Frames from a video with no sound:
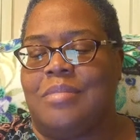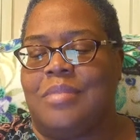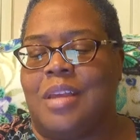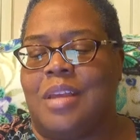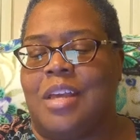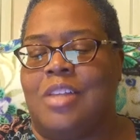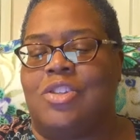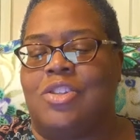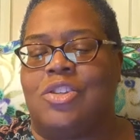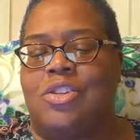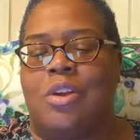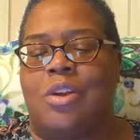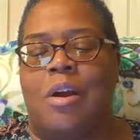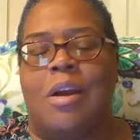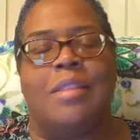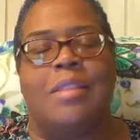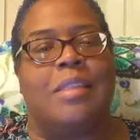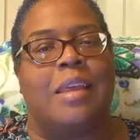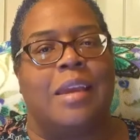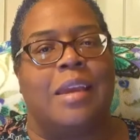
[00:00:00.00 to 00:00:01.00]
and
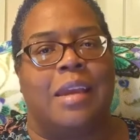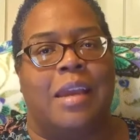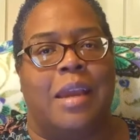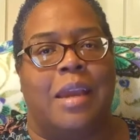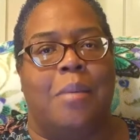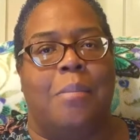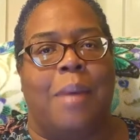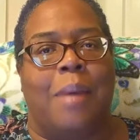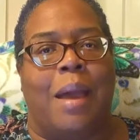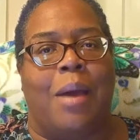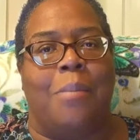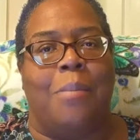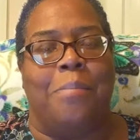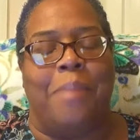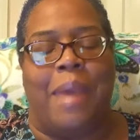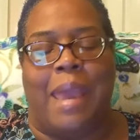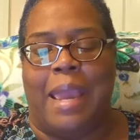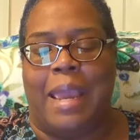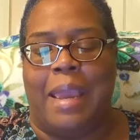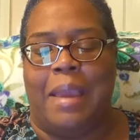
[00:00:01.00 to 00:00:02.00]
start thinking about
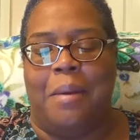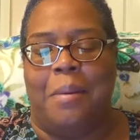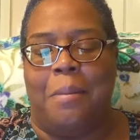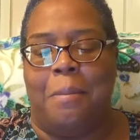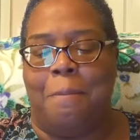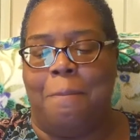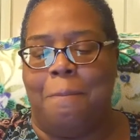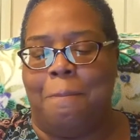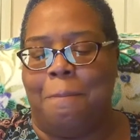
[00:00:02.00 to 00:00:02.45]
Pam.